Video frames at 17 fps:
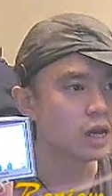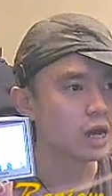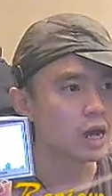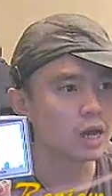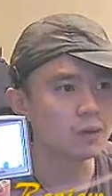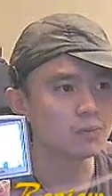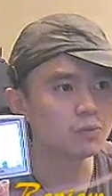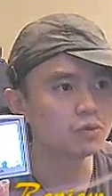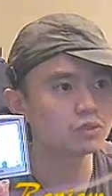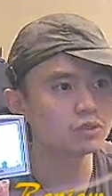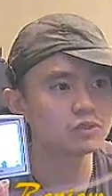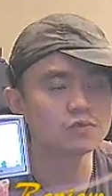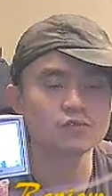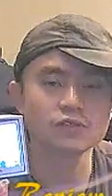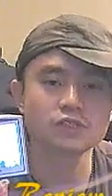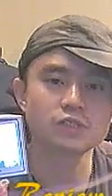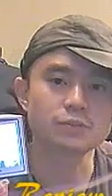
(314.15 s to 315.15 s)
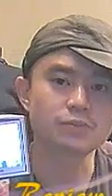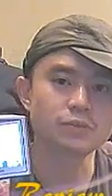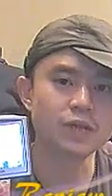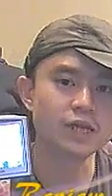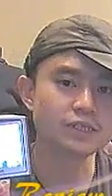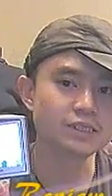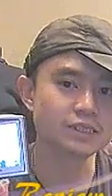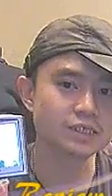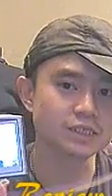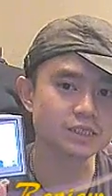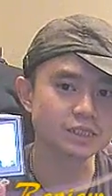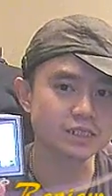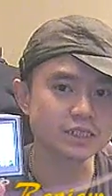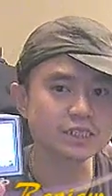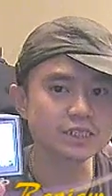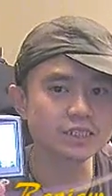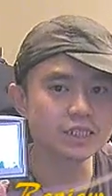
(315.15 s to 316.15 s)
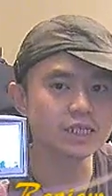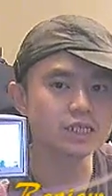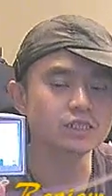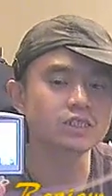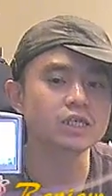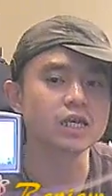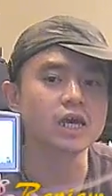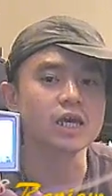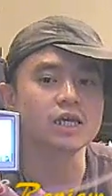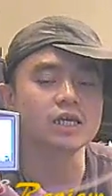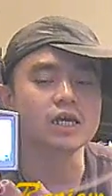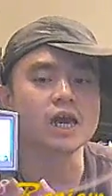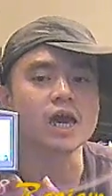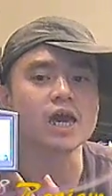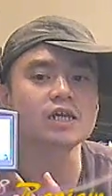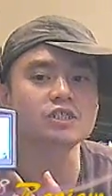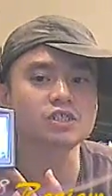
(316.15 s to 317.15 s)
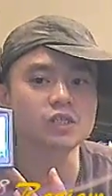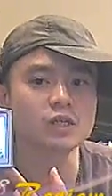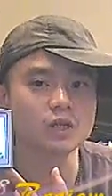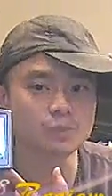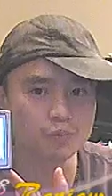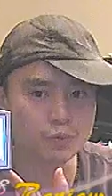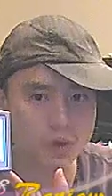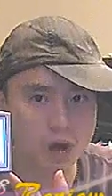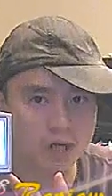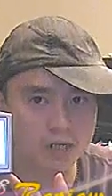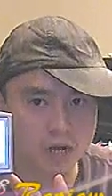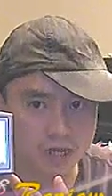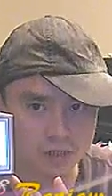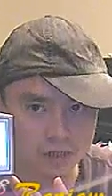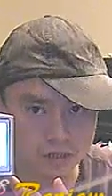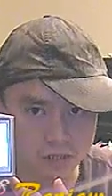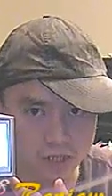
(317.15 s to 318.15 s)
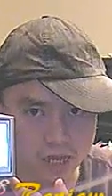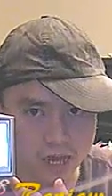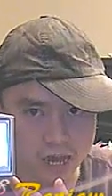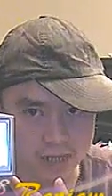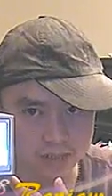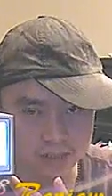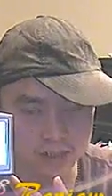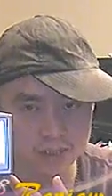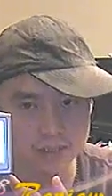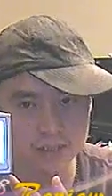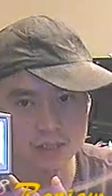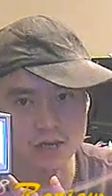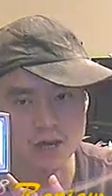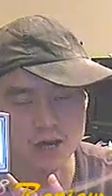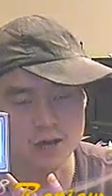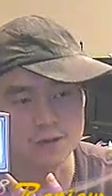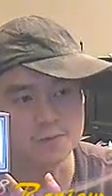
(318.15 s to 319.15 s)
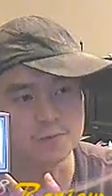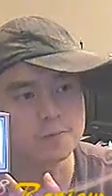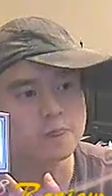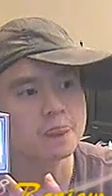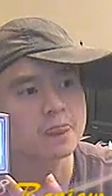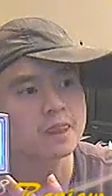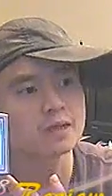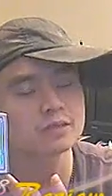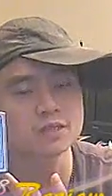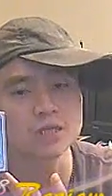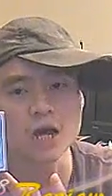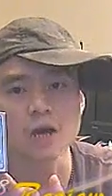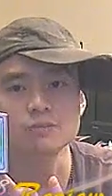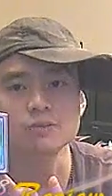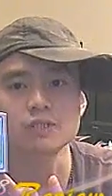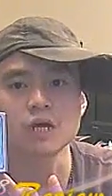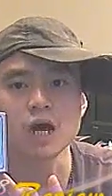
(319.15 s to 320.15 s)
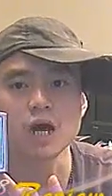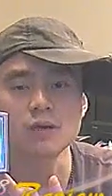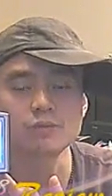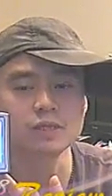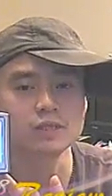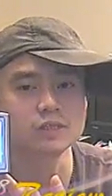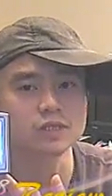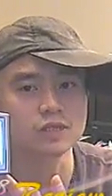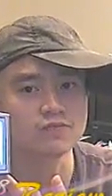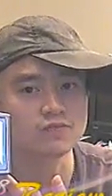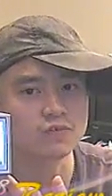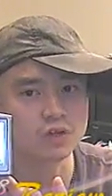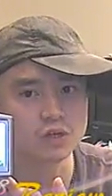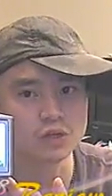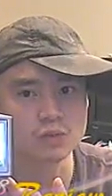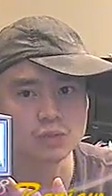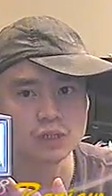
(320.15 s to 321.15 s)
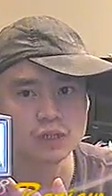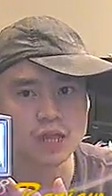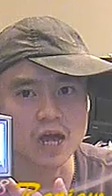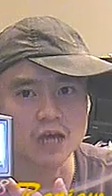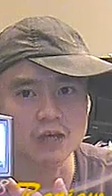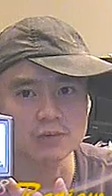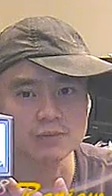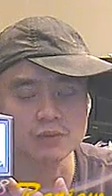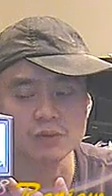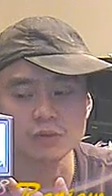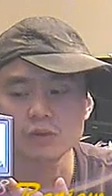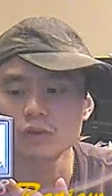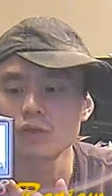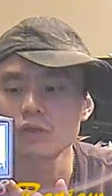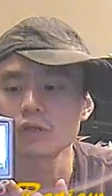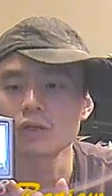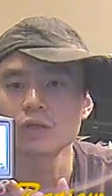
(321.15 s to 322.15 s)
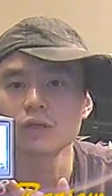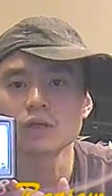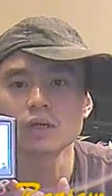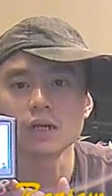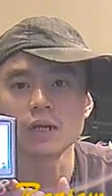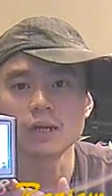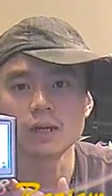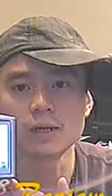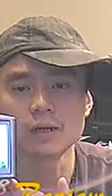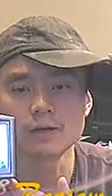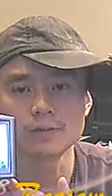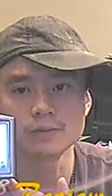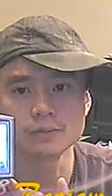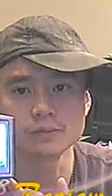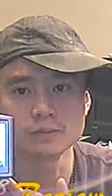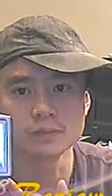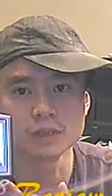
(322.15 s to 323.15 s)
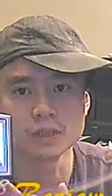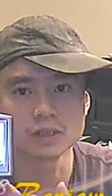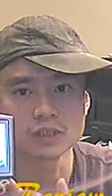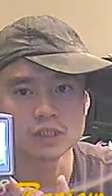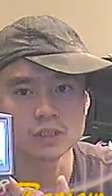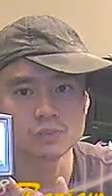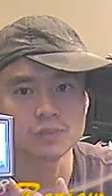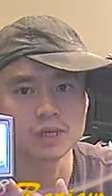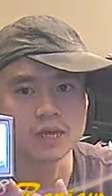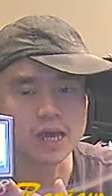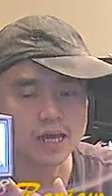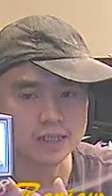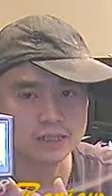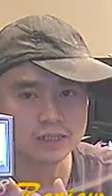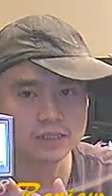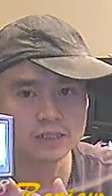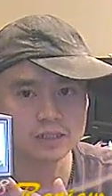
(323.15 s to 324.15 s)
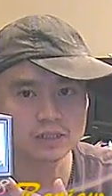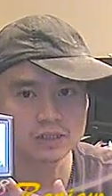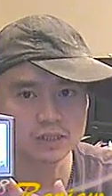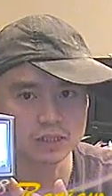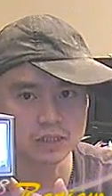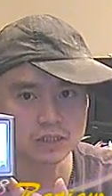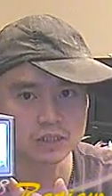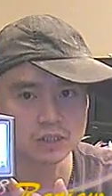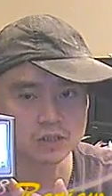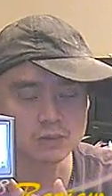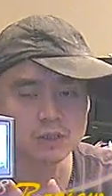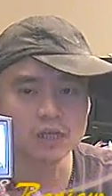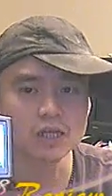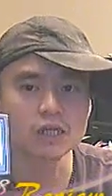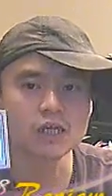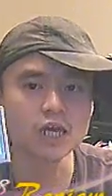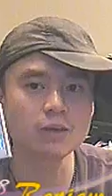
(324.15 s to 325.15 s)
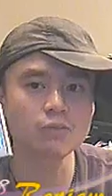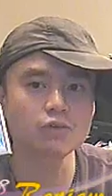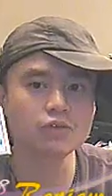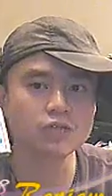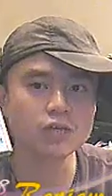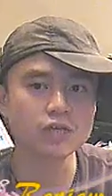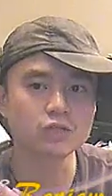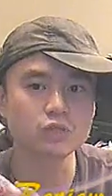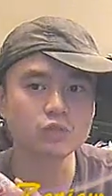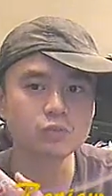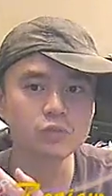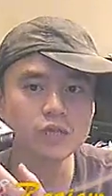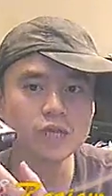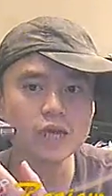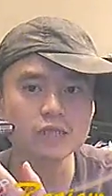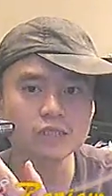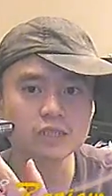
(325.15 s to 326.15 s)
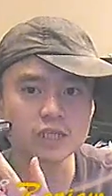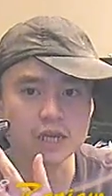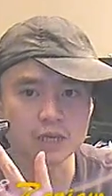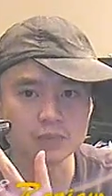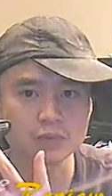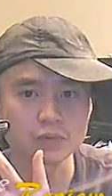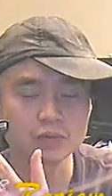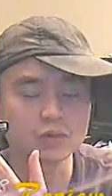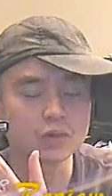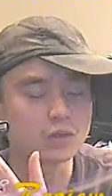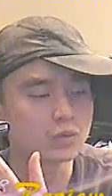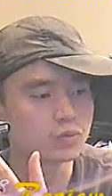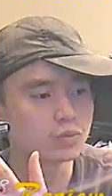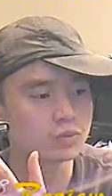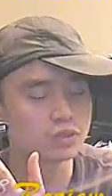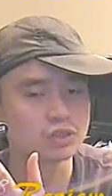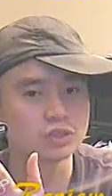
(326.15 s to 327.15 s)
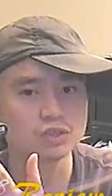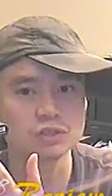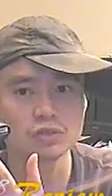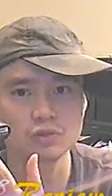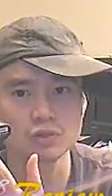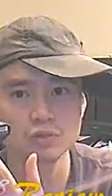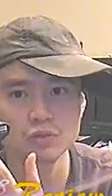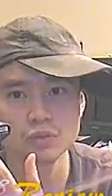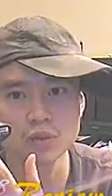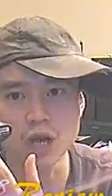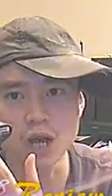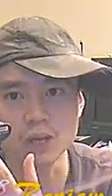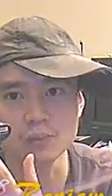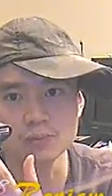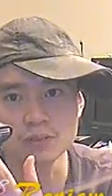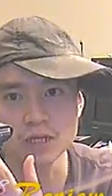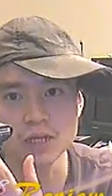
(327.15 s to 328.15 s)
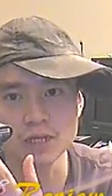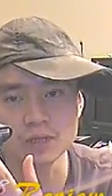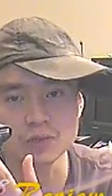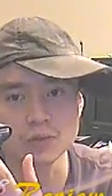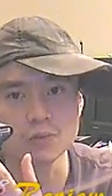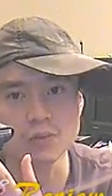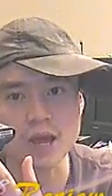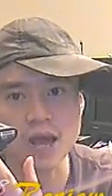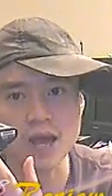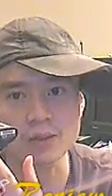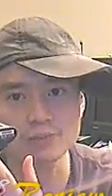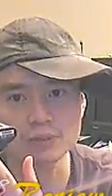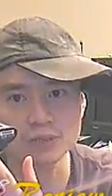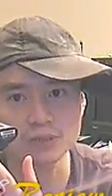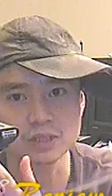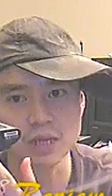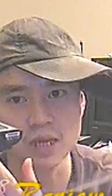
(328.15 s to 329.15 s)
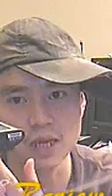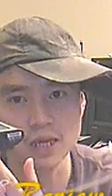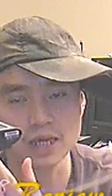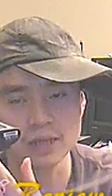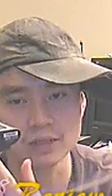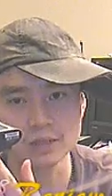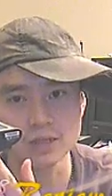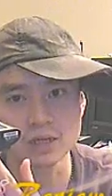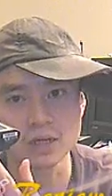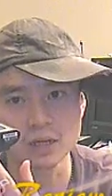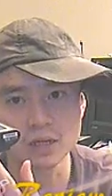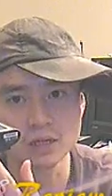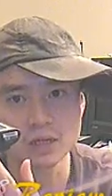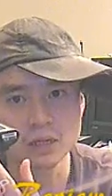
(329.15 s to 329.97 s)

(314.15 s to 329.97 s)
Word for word: uh, most visited places, this is a excellent product to get. Um, TomTom is a very reliable um, GPS system. It came with a UPS cable, which you update your maps and uh,